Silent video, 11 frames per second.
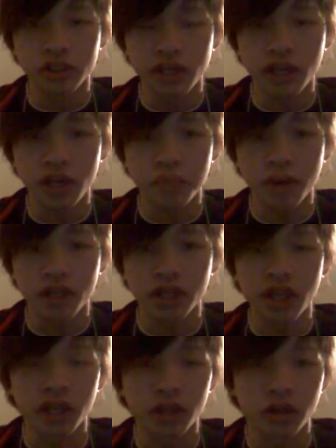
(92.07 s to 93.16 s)
stay up at the
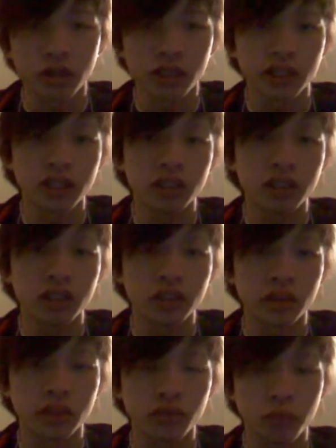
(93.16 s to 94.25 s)
net and guard it.
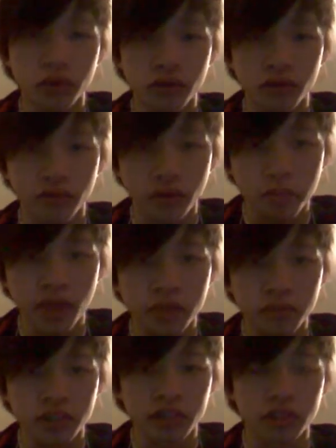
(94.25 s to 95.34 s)
This will put you in front
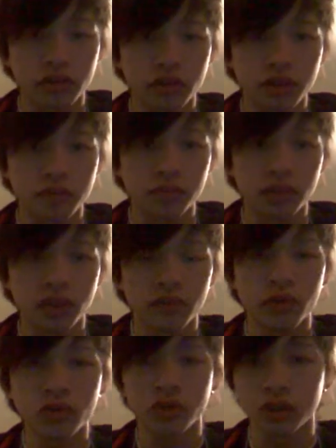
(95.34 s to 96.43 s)
back position, alright?
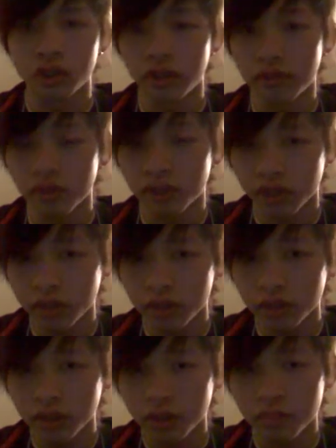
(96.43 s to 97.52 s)
If you clear